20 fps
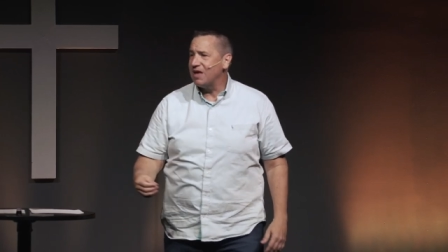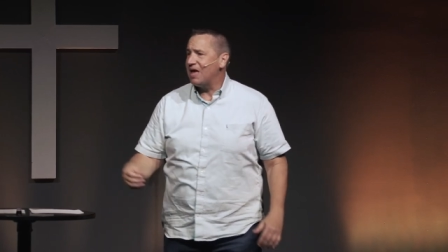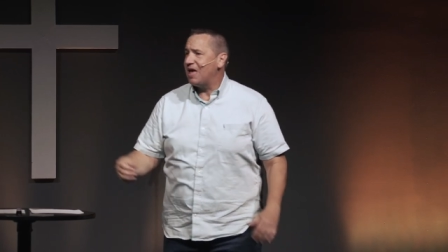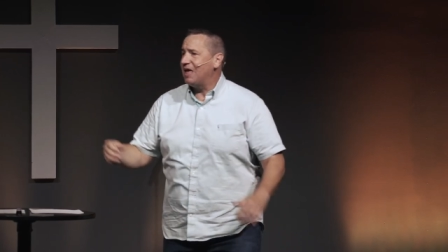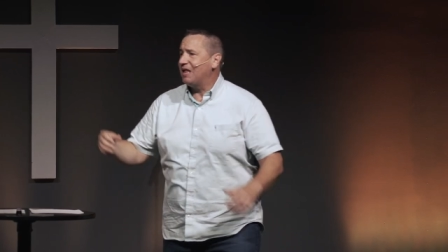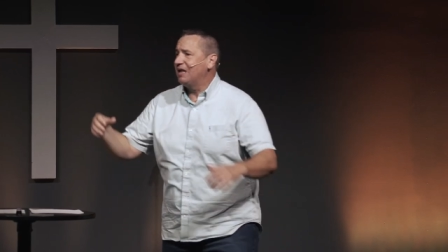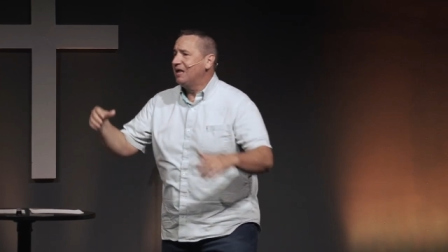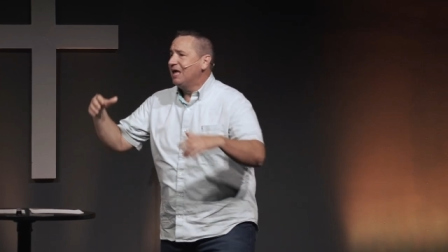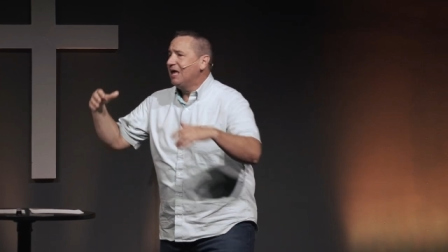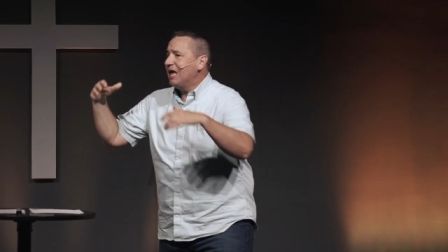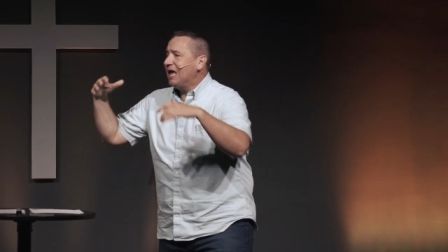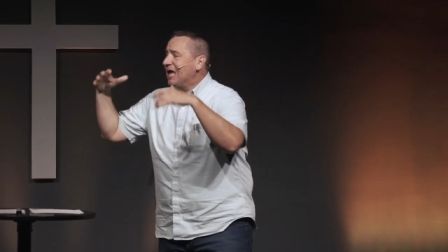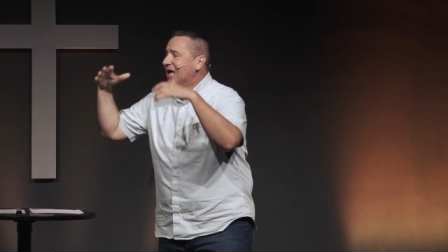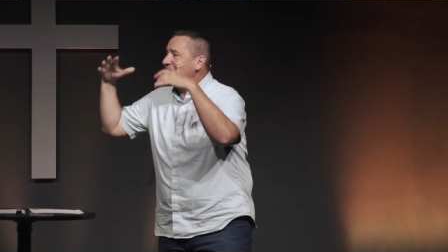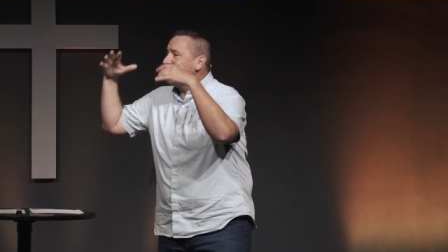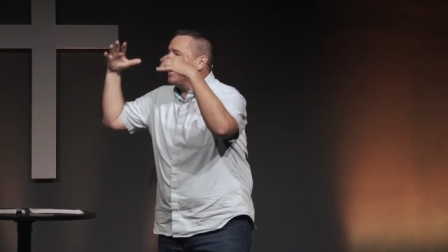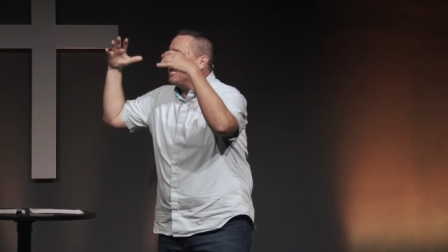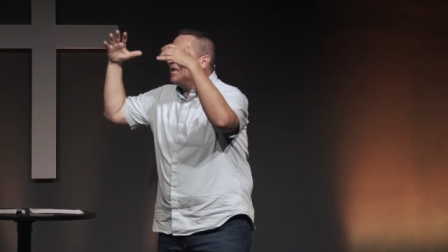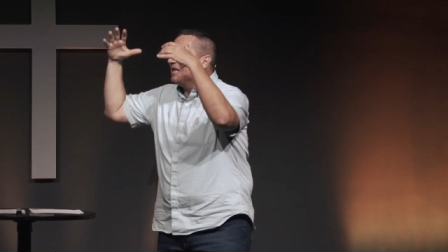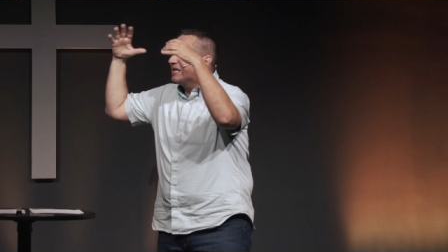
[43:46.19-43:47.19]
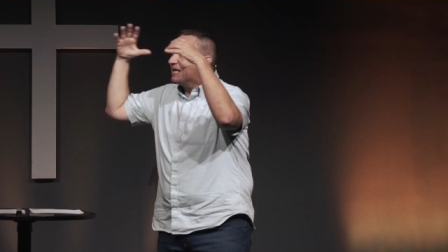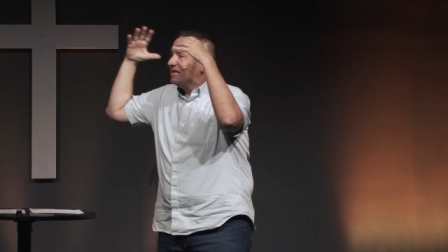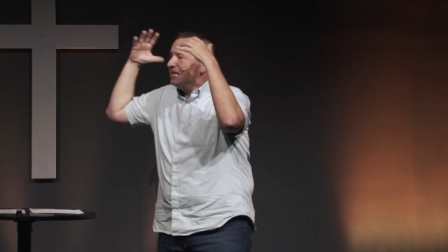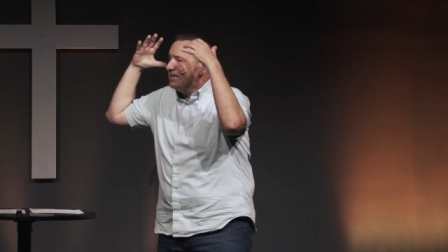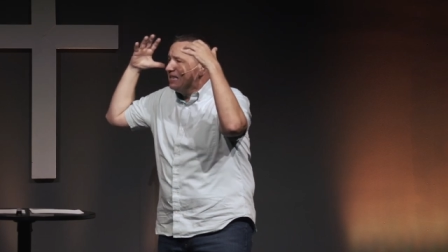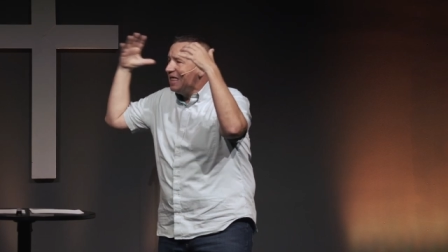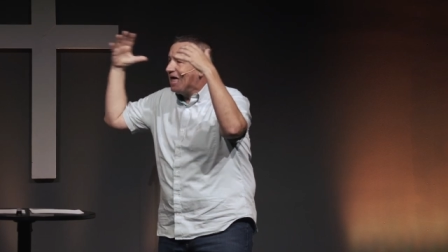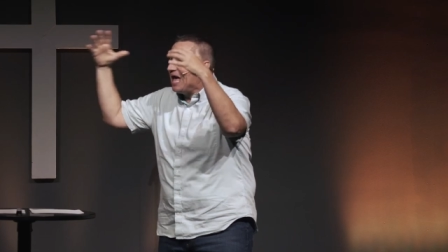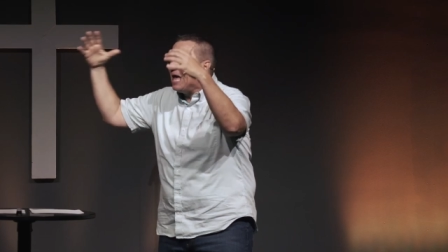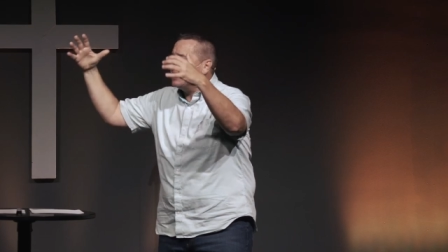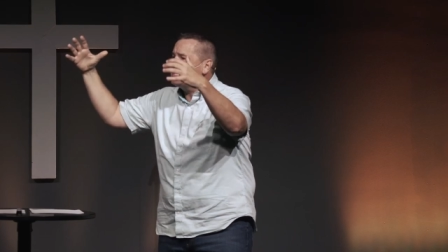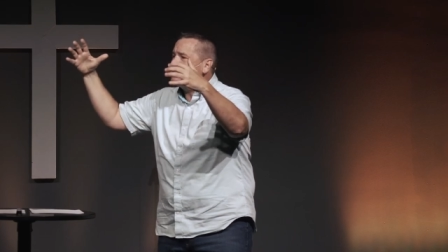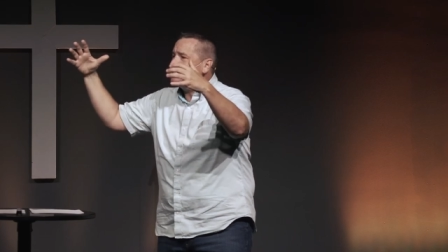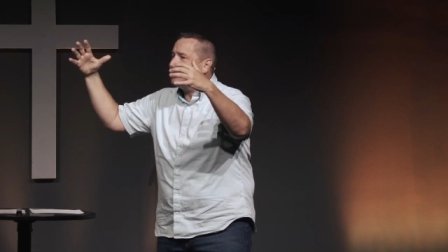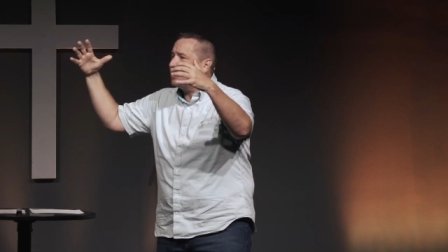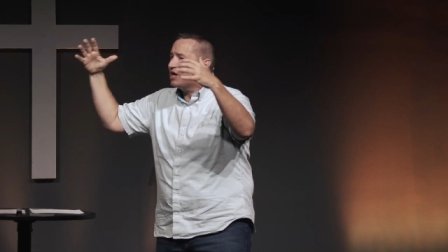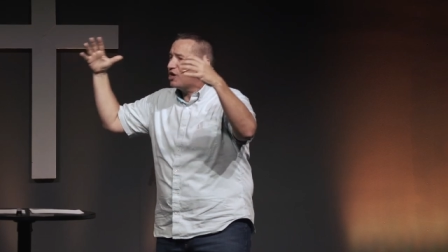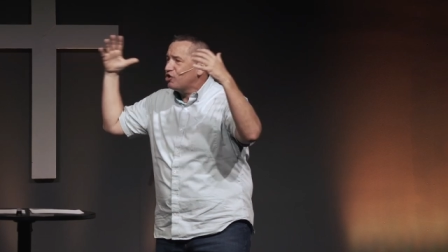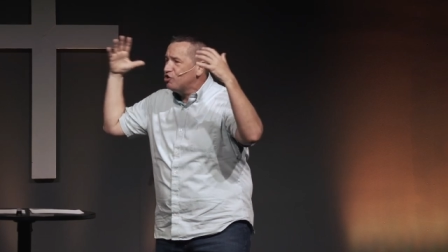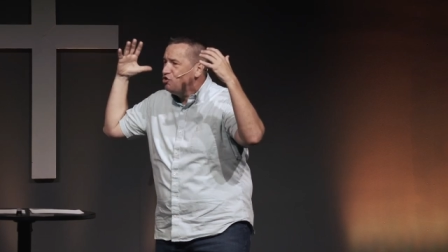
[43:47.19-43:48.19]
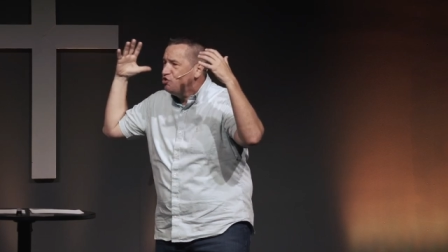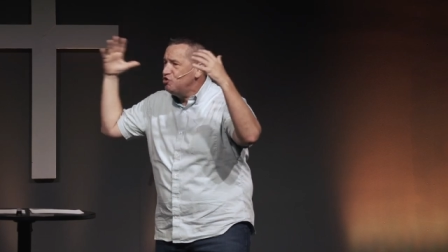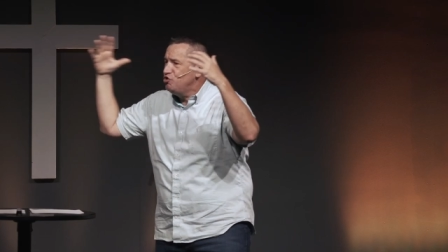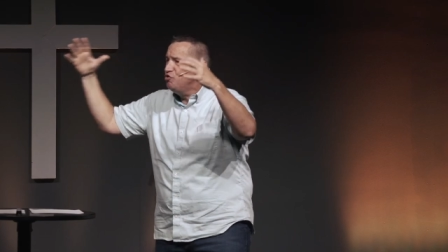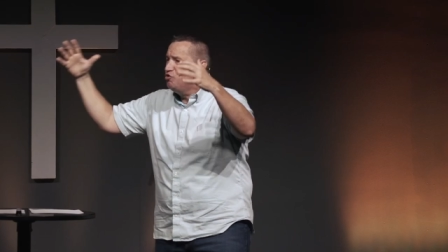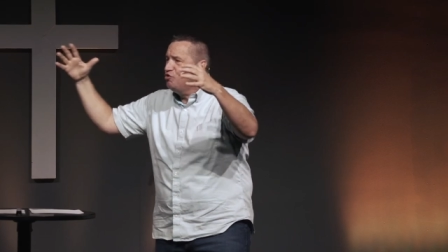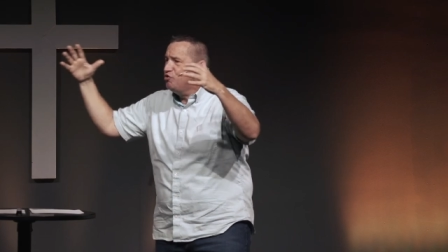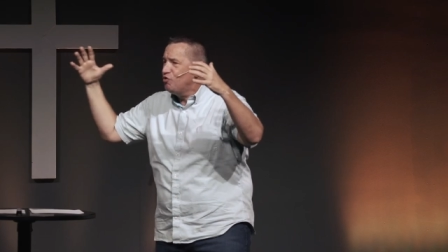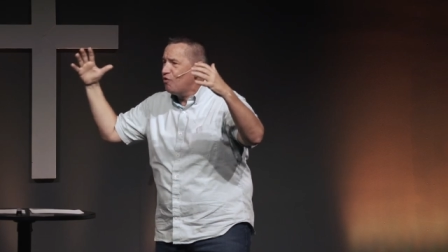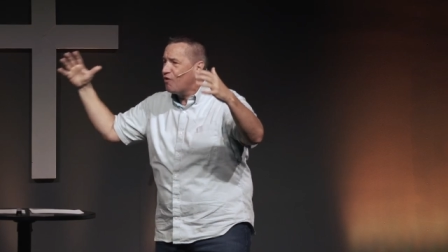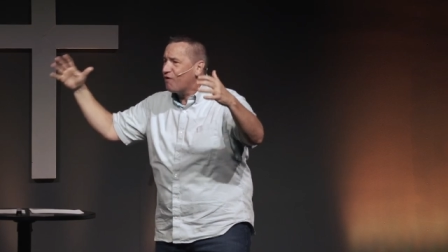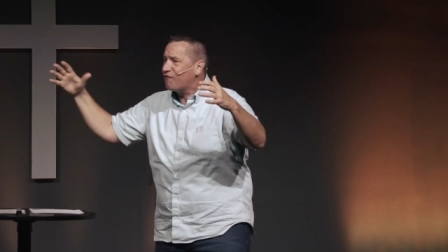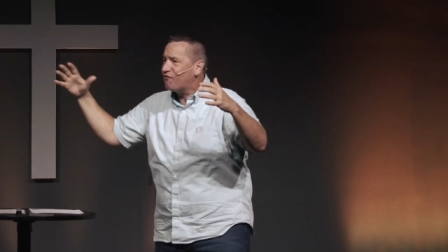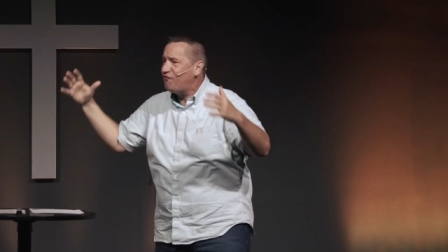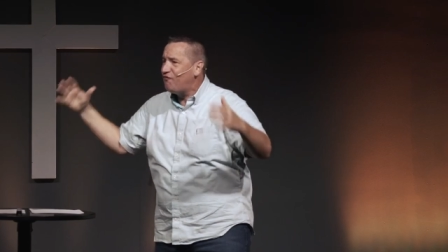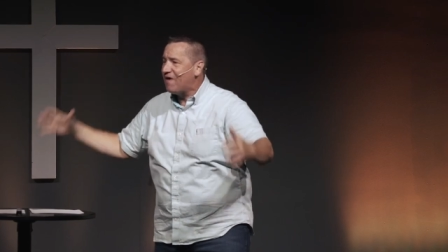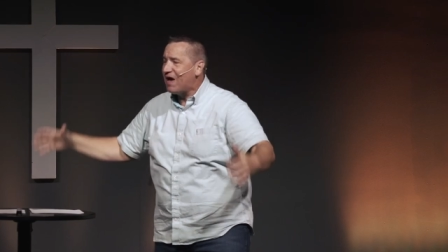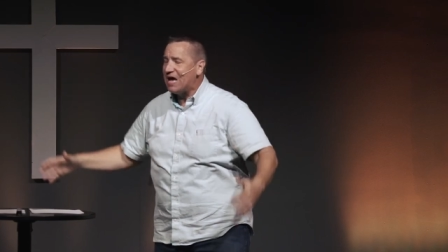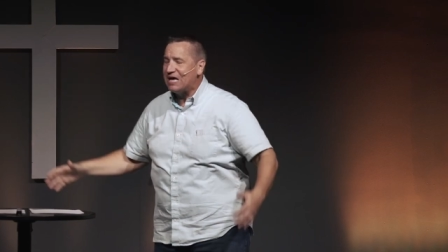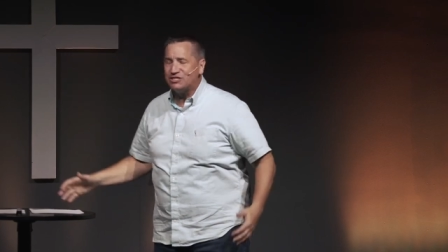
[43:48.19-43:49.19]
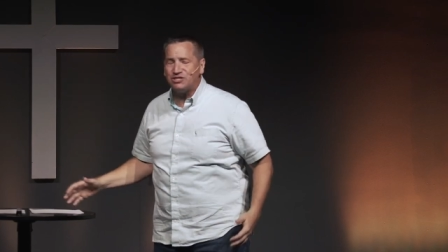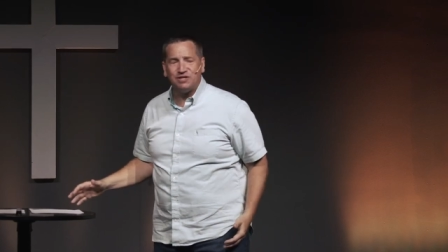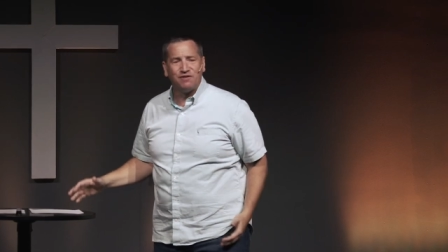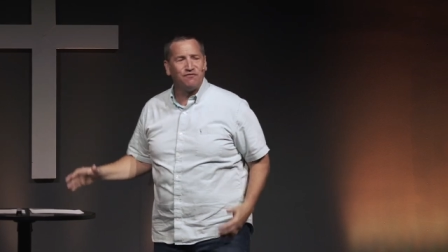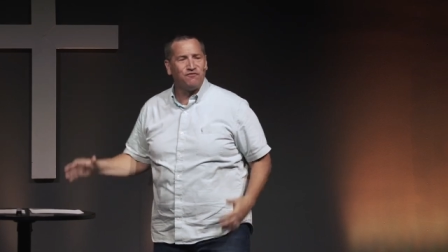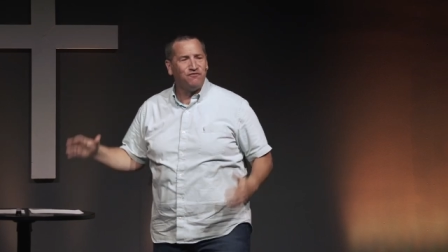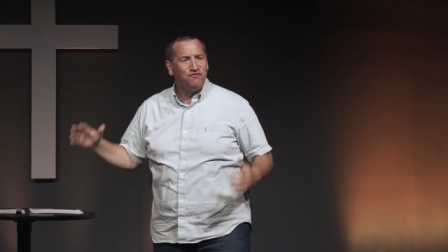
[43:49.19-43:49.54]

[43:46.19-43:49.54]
And, and in classic New York fashion,